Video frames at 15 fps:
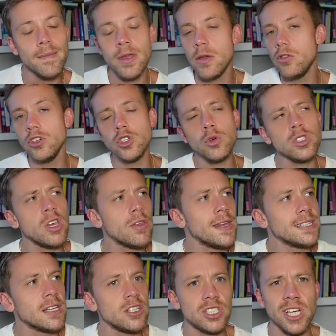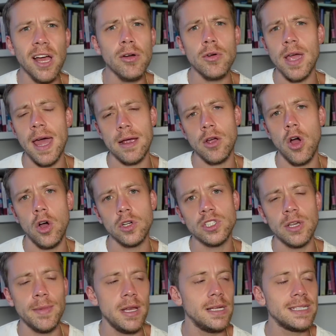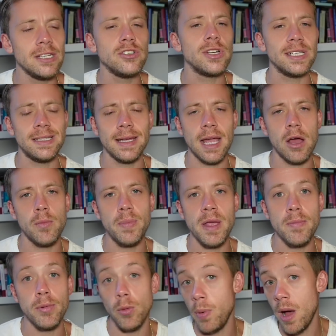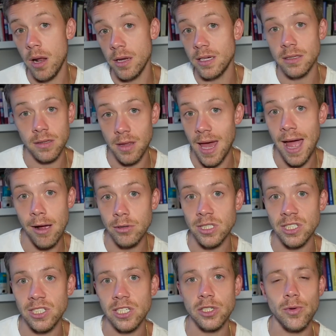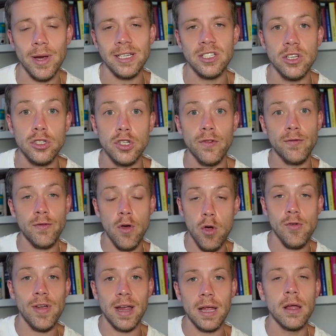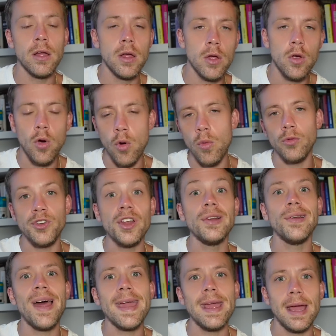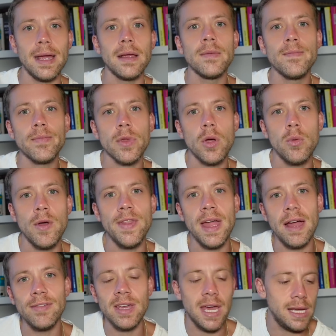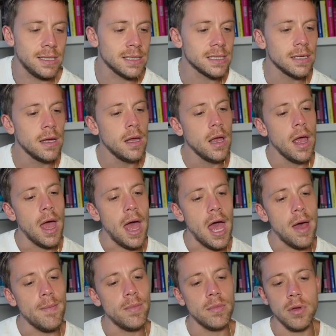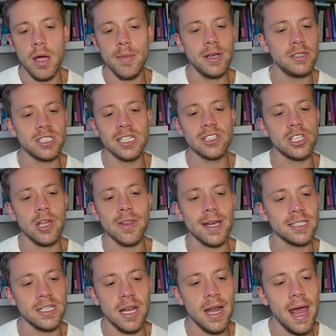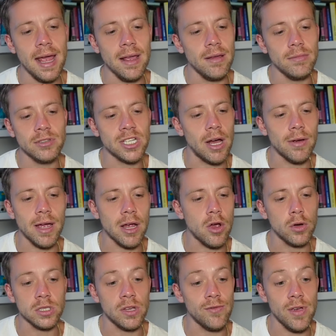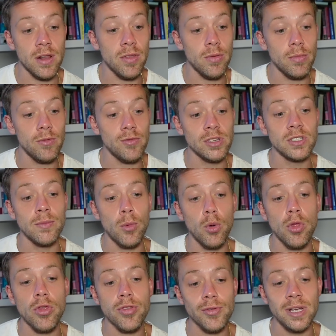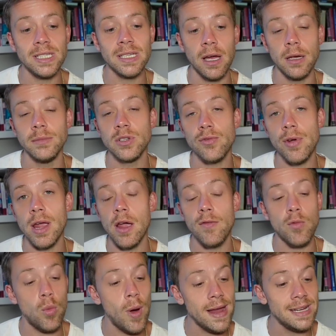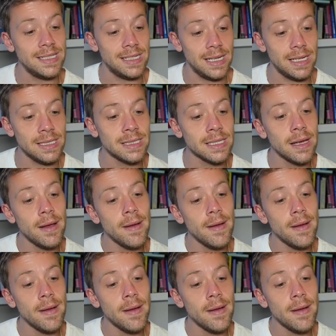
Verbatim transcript: There's also things like childcare costs. I mean, it's interesting how people, partly because of the housing situation, deferring or delaying when they have kids. Um, I mean, since 2008, childcare costs have written, risen more than three times the rate of wages.